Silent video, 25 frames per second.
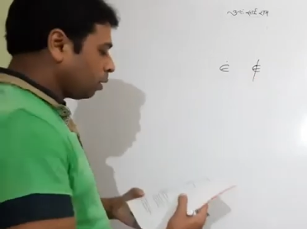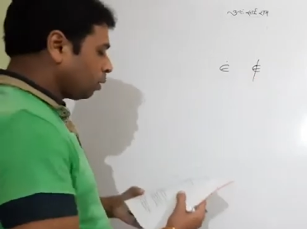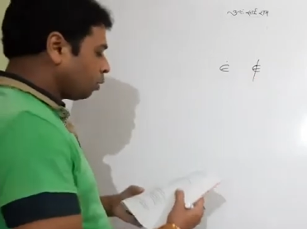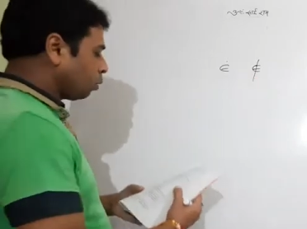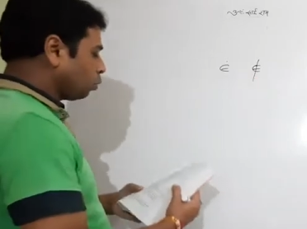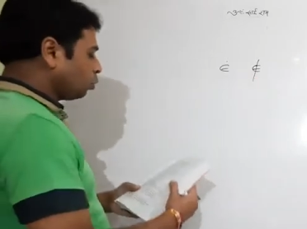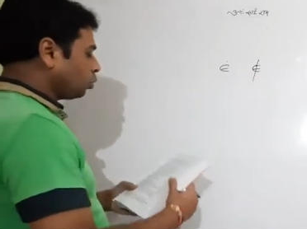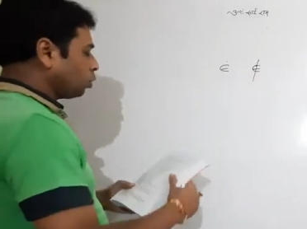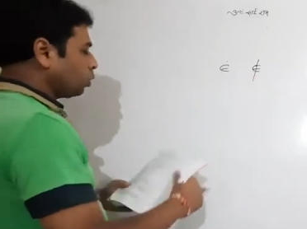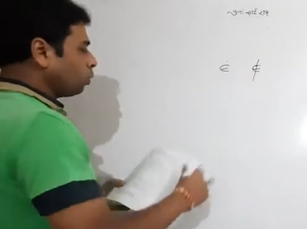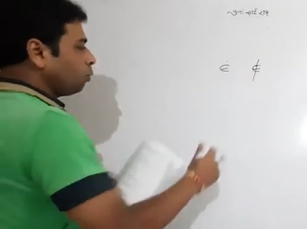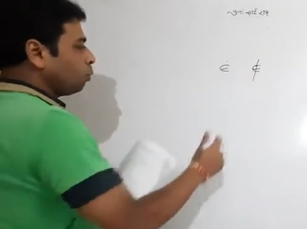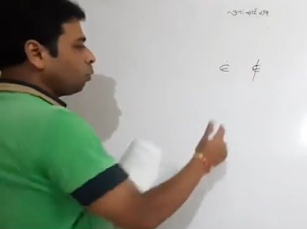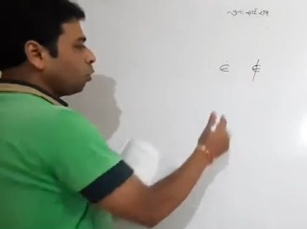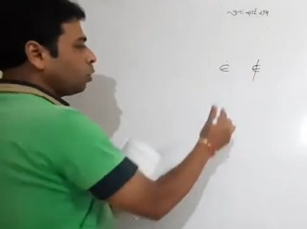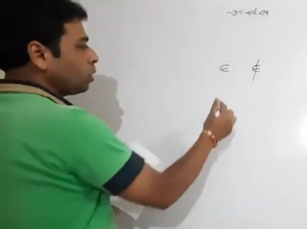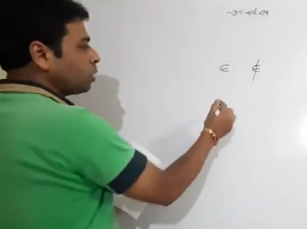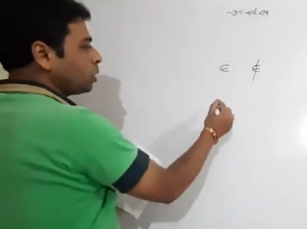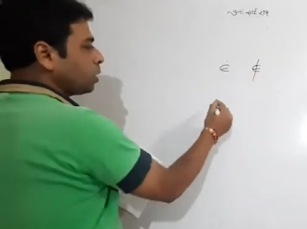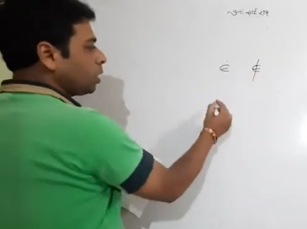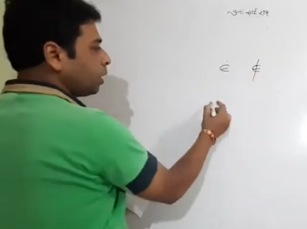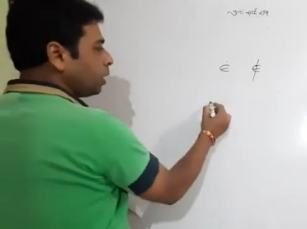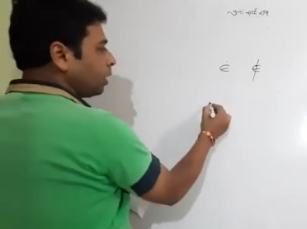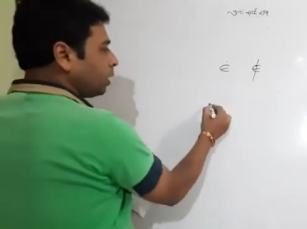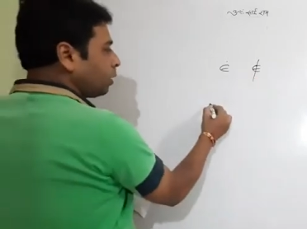Question
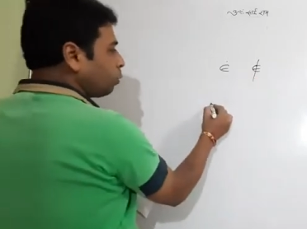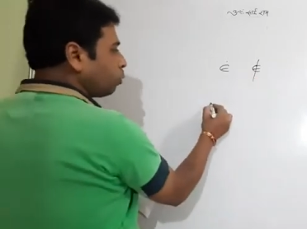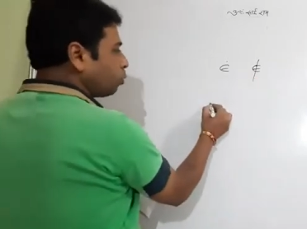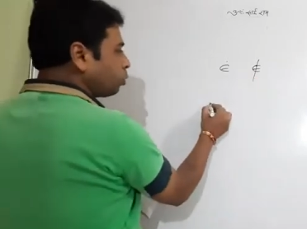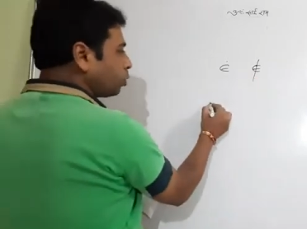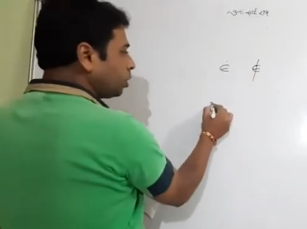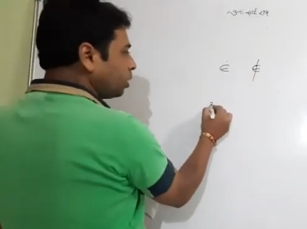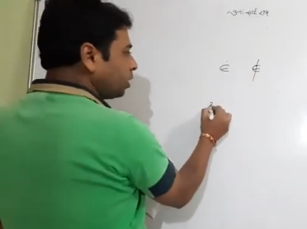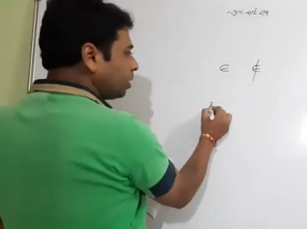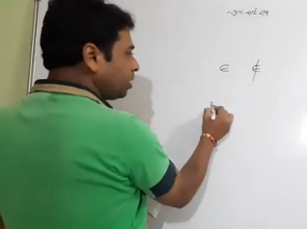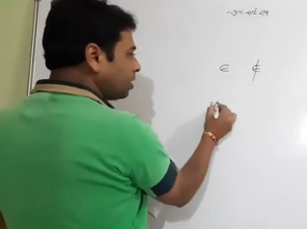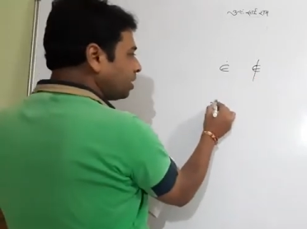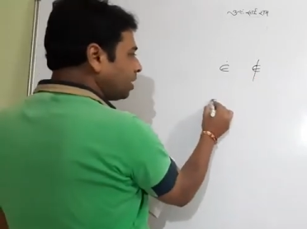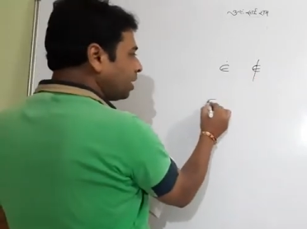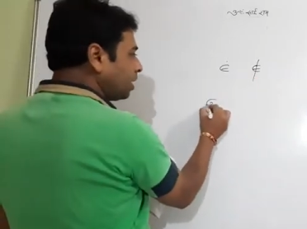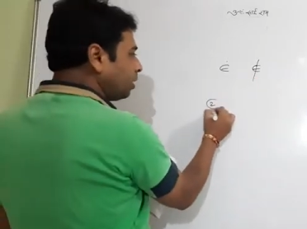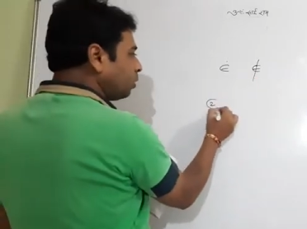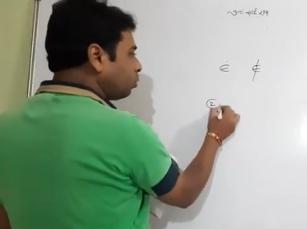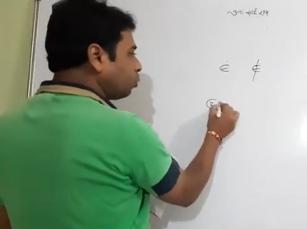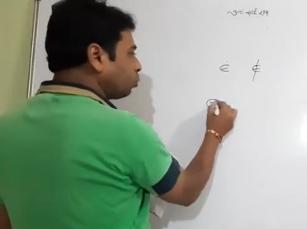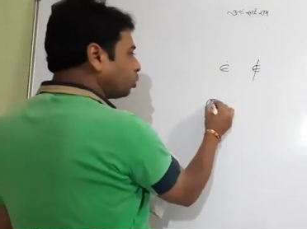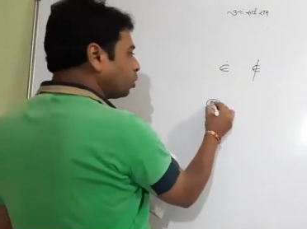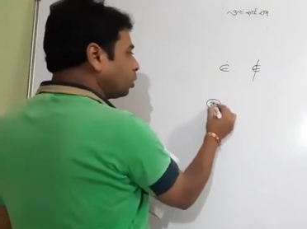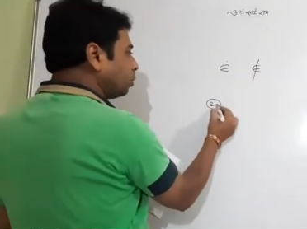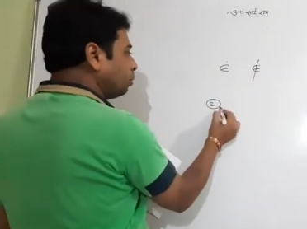was in
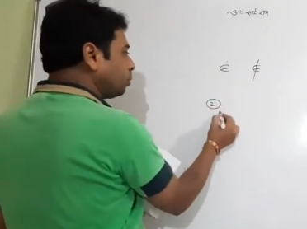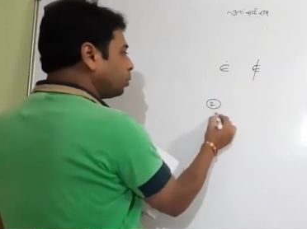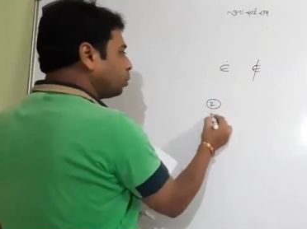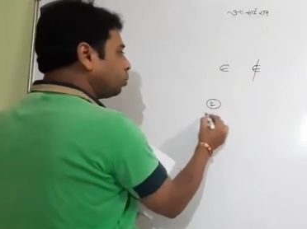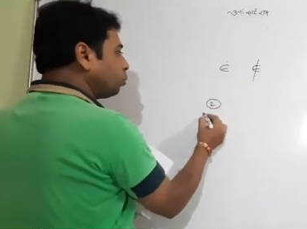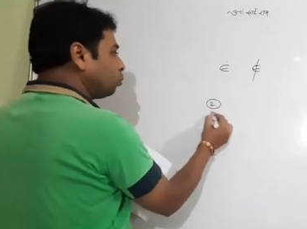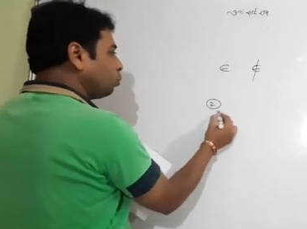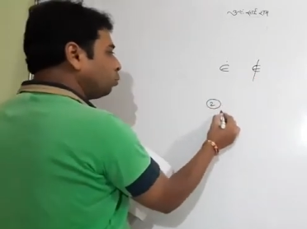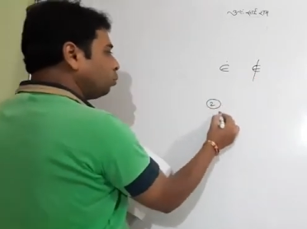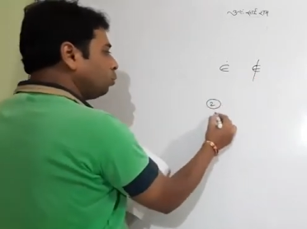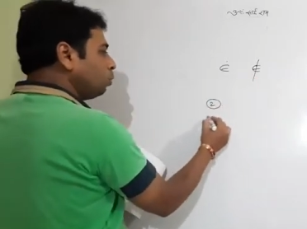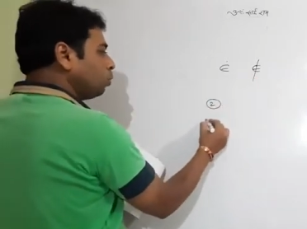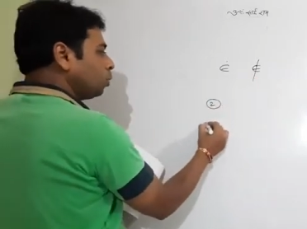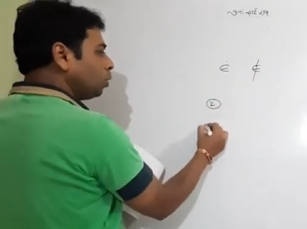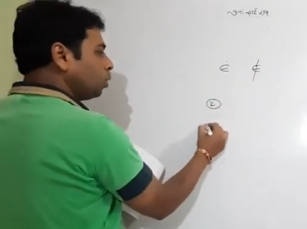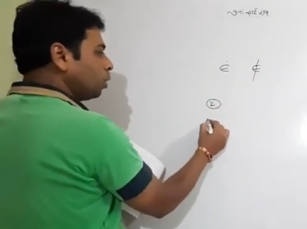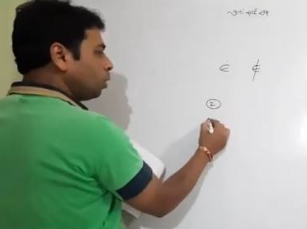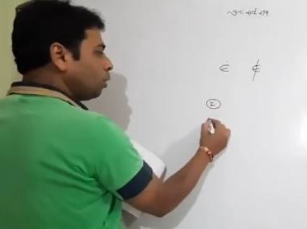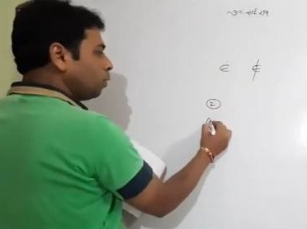question number 2.